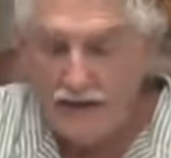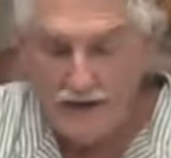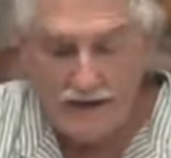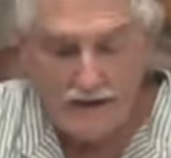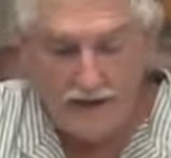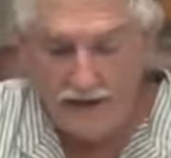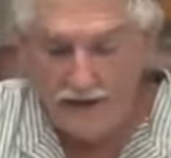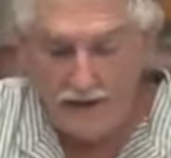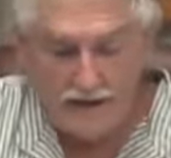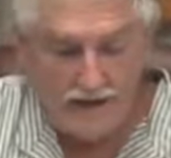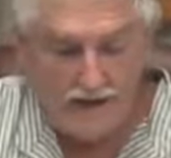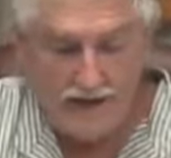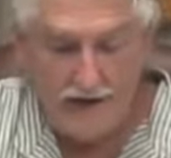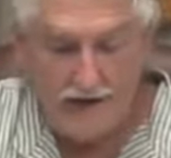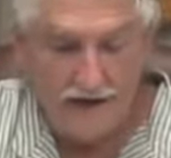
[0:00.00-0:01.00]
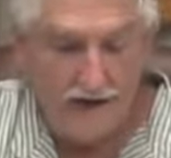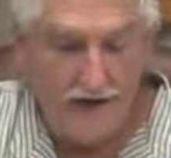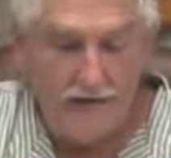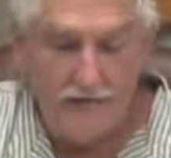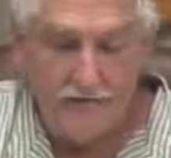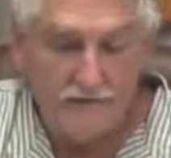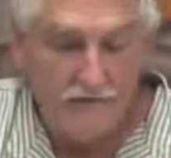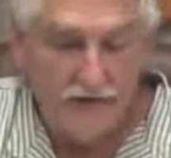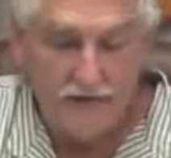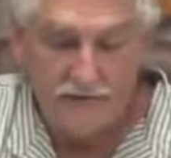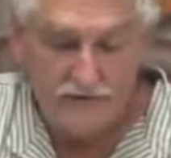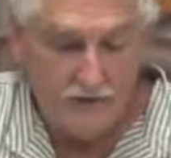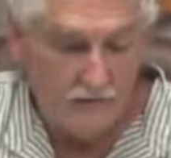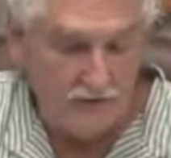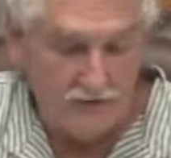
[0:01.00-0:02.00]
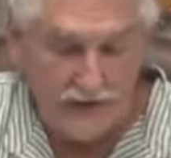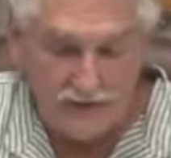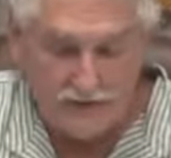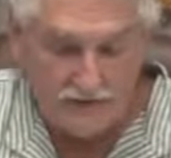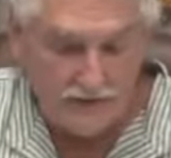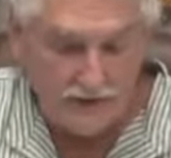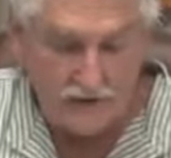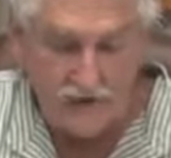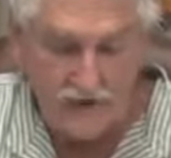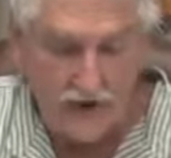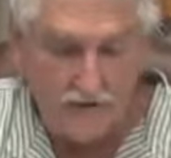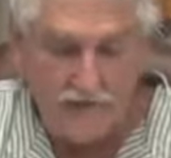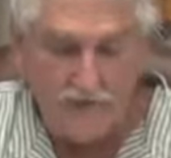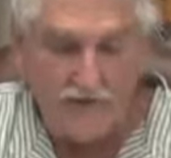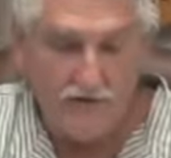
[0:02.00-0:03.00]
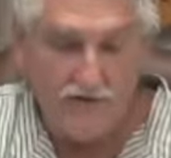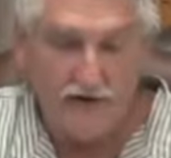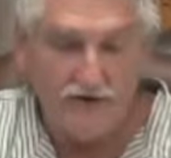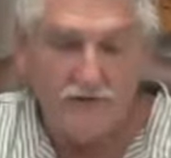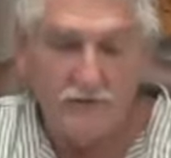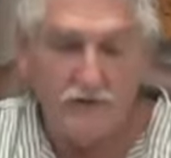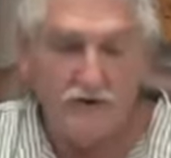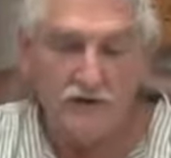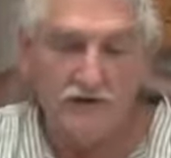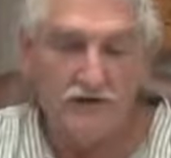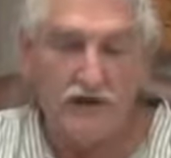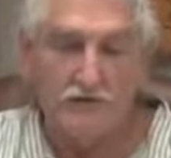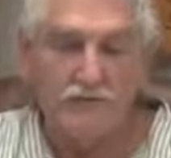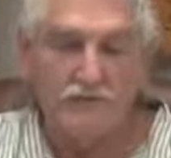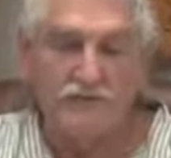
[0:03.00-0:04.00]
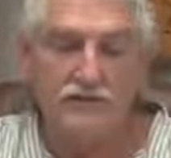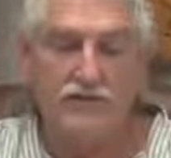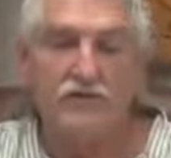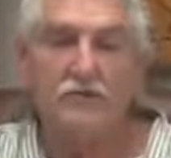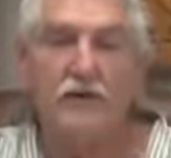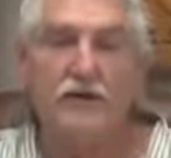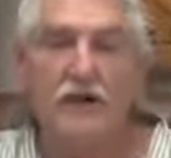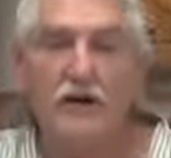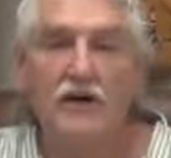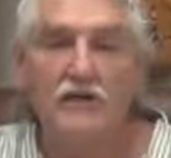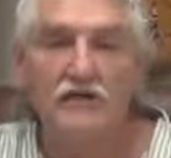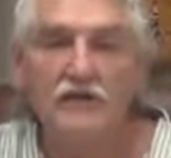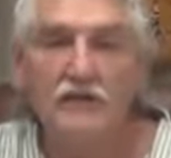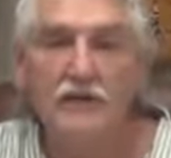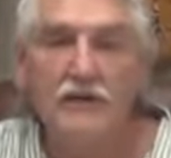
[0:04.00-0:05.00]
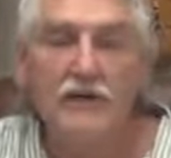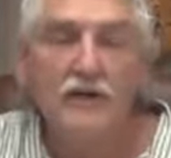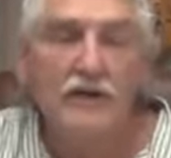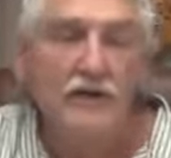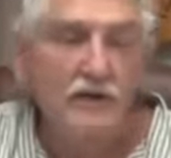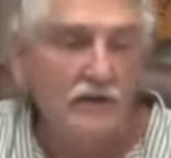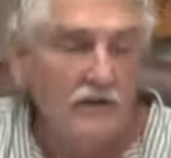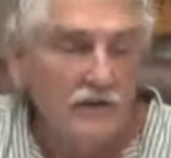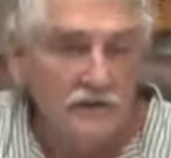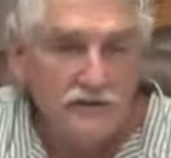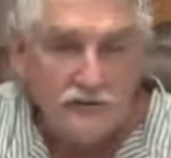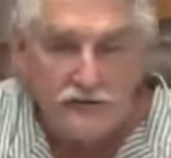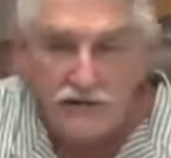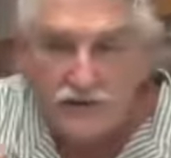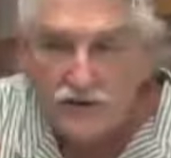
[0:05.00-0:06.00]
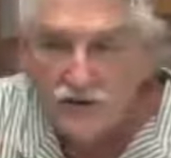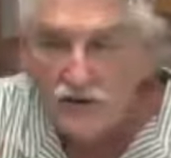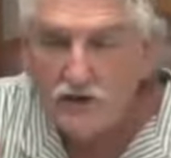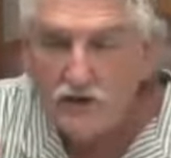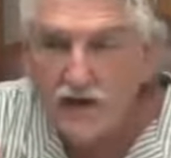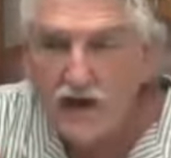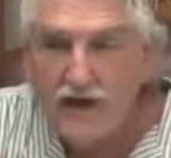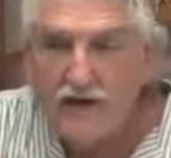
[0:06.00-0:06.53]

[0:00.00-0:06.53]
Uh, I, I, if someone takes things off the Facebook or something, it's just because, you know, there's just certain